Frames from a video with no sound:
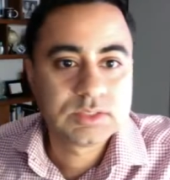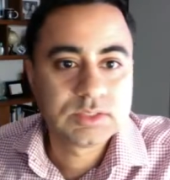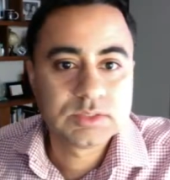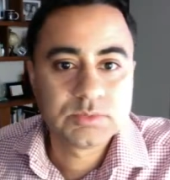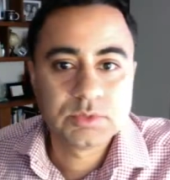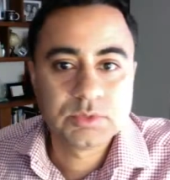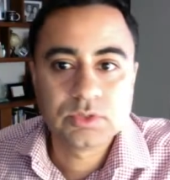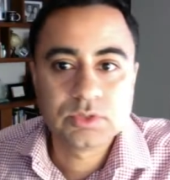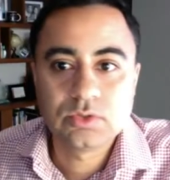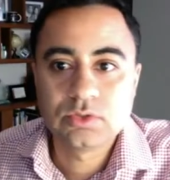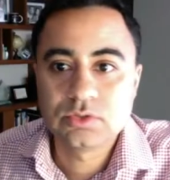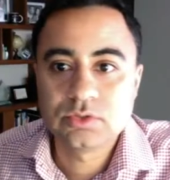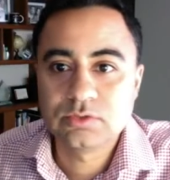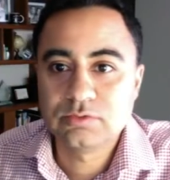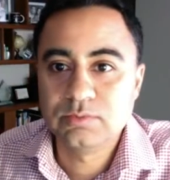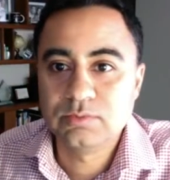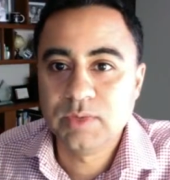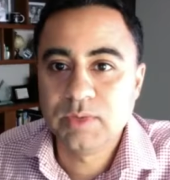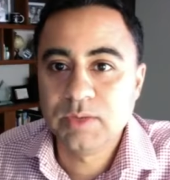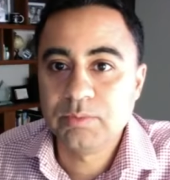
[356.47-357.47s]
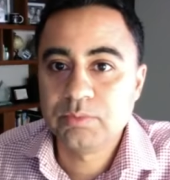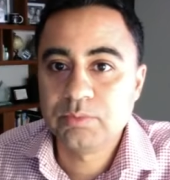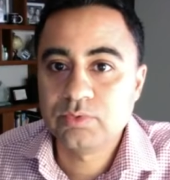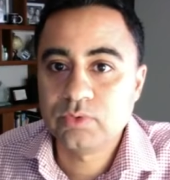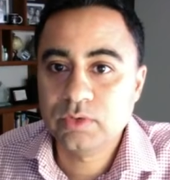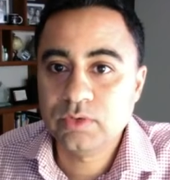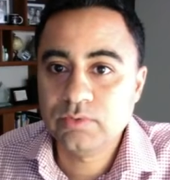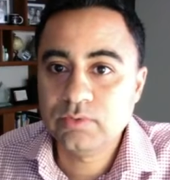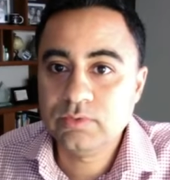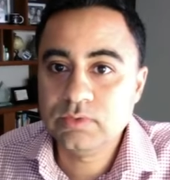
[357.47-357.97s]
because of my
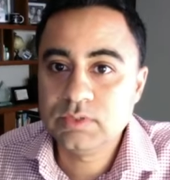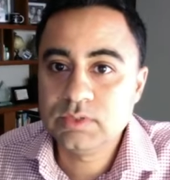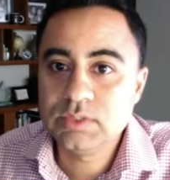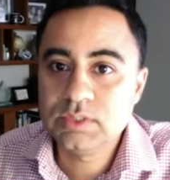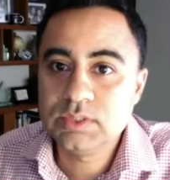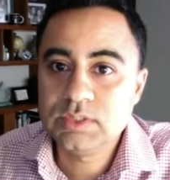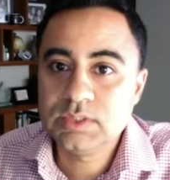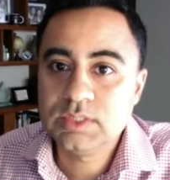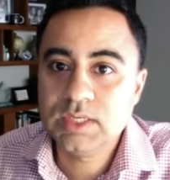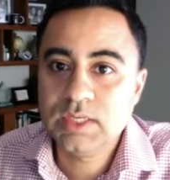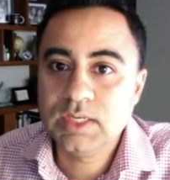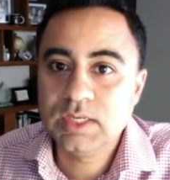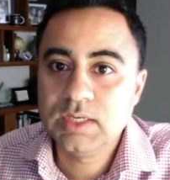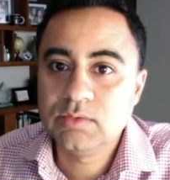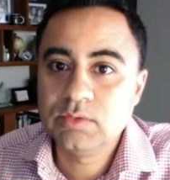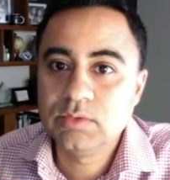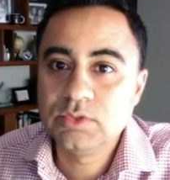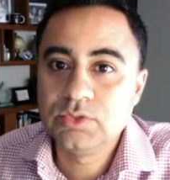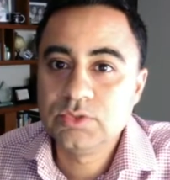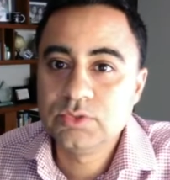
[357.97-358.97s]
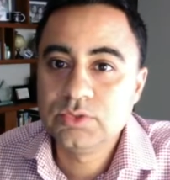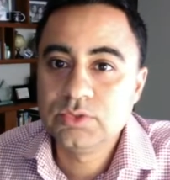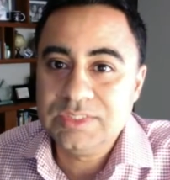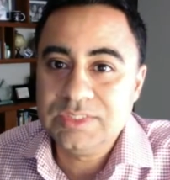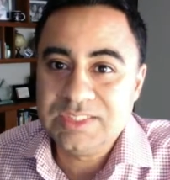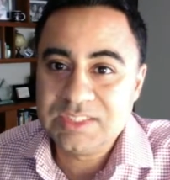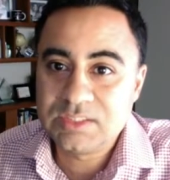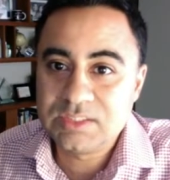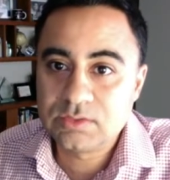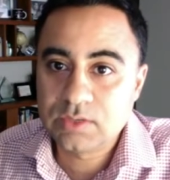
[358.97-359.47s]
preferences, and I was using
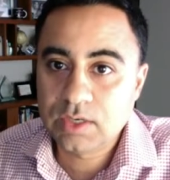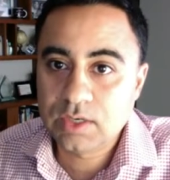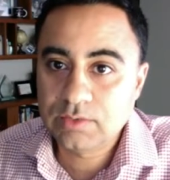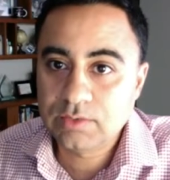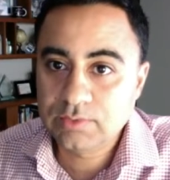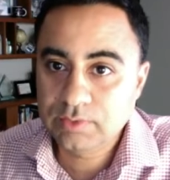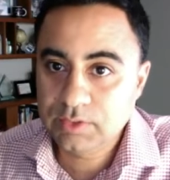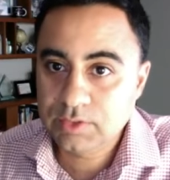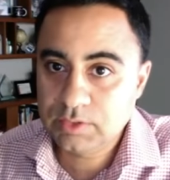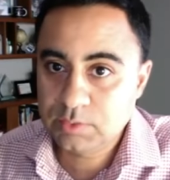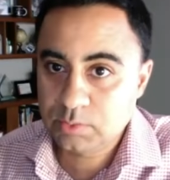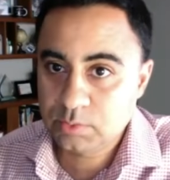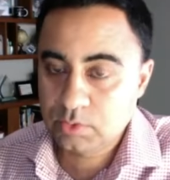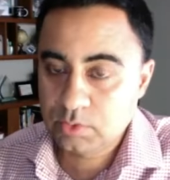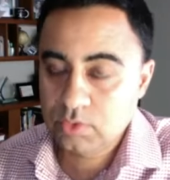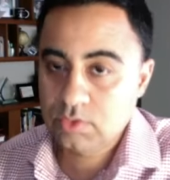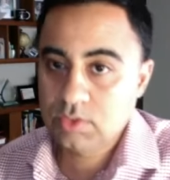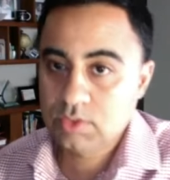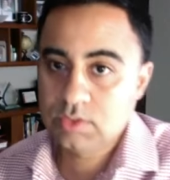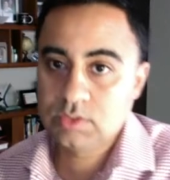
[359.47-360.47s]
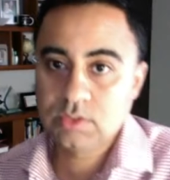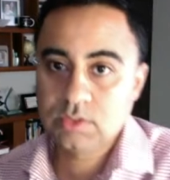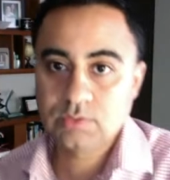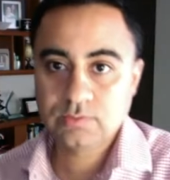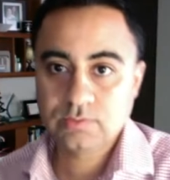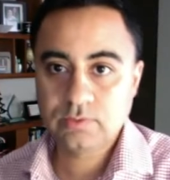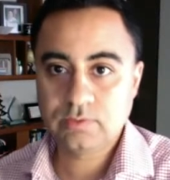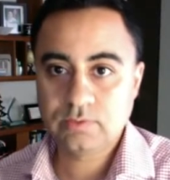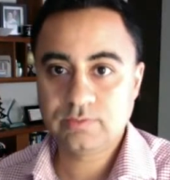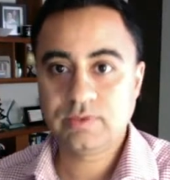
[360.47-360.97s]
the graphics processor
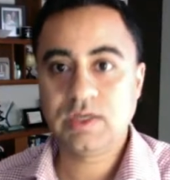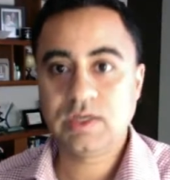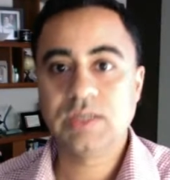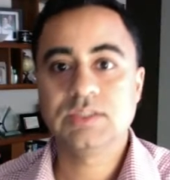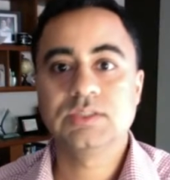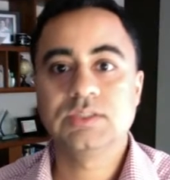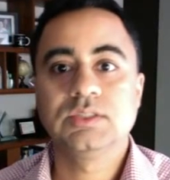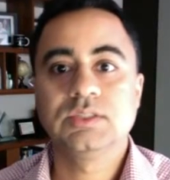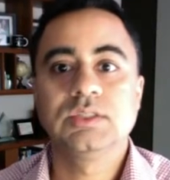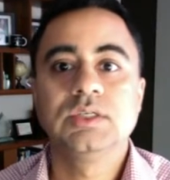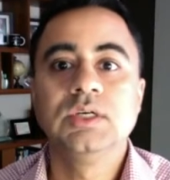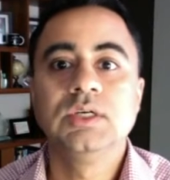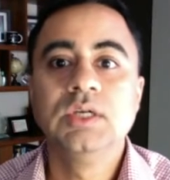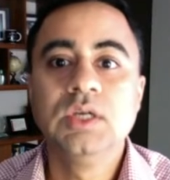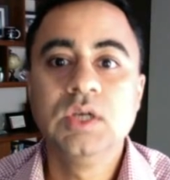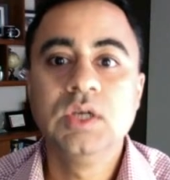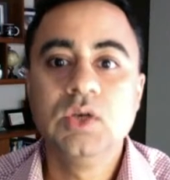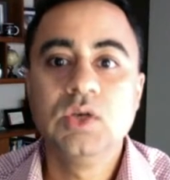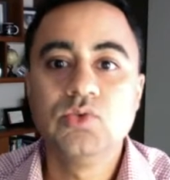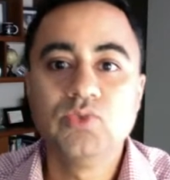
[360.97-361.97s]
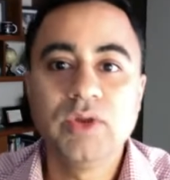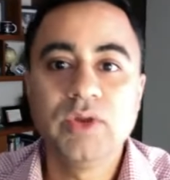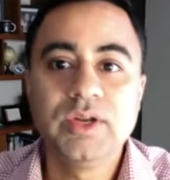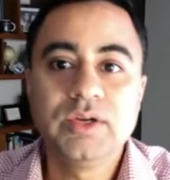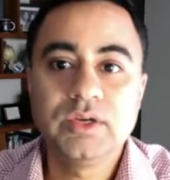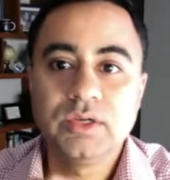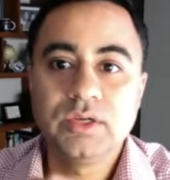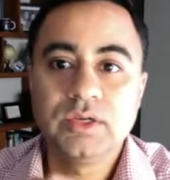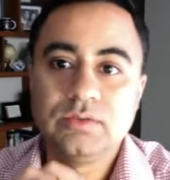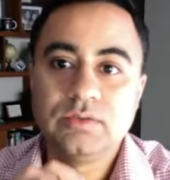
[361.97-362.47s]
for faster
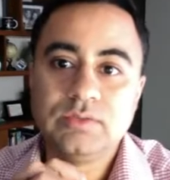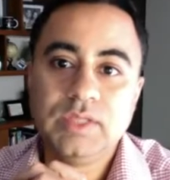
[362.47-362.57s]
rendering of the